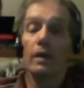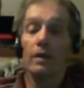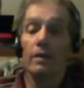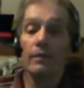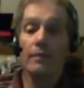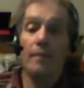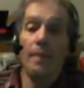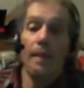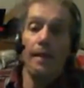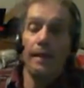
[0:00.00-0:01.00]
Well,
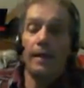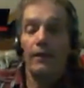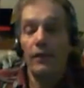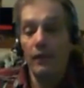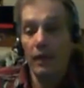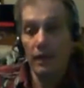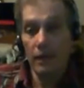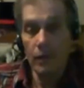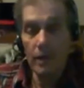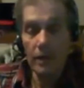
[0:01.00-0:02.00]
if you've
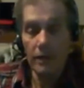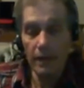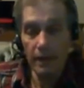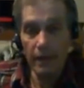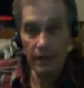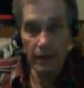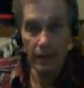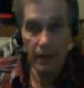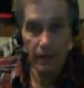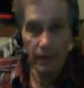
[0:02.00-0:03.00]
got a queen cell in
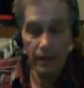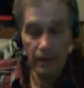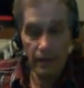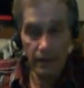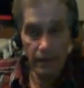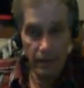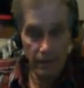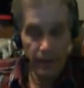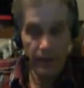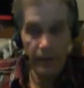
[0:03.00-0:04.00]
there,
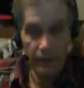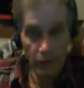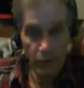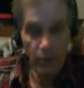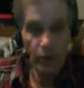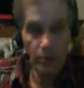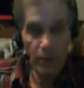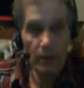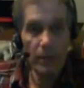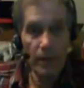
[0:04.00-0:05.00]
there's
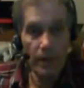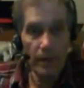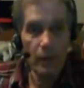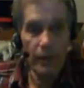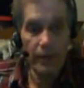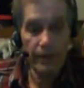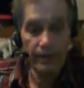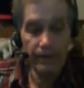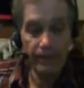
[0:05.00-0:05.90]
probably not a queen.